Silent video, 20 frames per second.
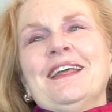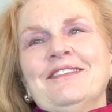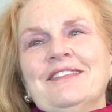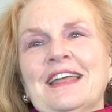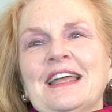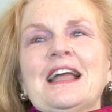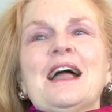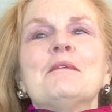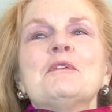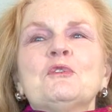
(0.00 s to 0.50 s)

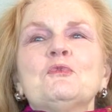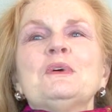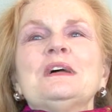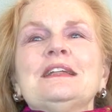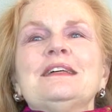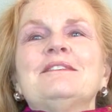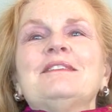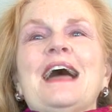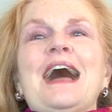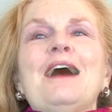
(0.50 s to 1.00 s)
anything. I mean,
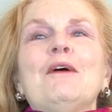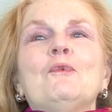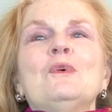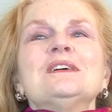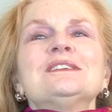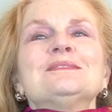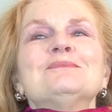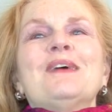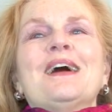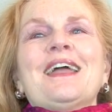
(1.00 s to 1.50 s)
really, that
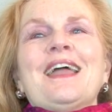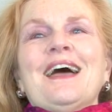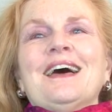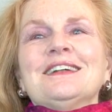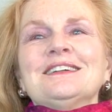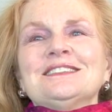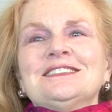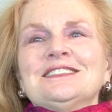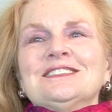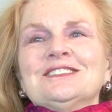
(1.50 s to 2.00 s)
was my
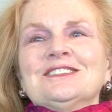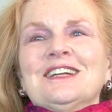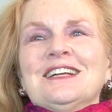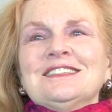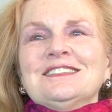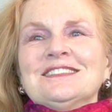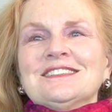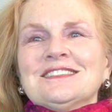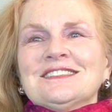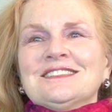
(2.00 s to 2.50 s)
attitude. I
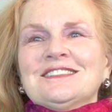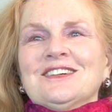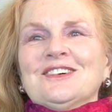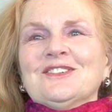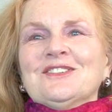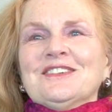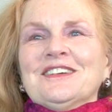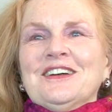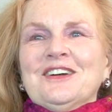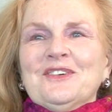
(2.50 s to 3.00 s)
just
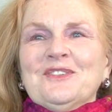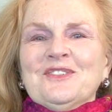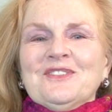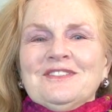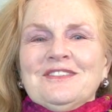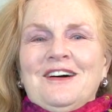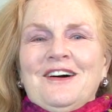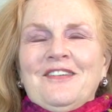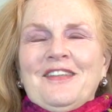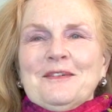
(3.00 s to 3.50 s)
don't know
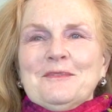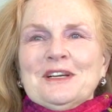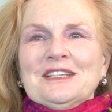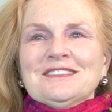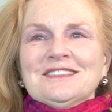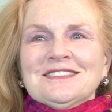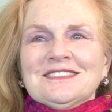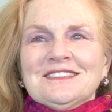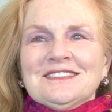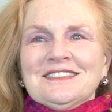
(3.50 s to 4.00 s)
all that
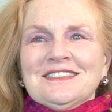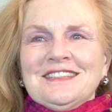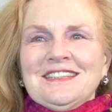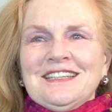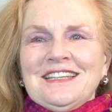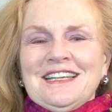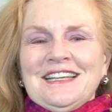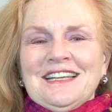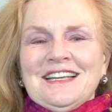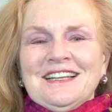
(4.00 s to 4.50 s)
much.
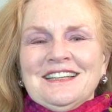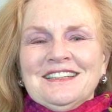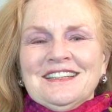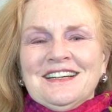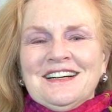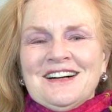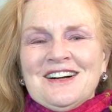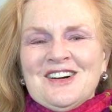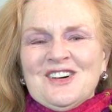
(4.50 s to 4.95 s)
And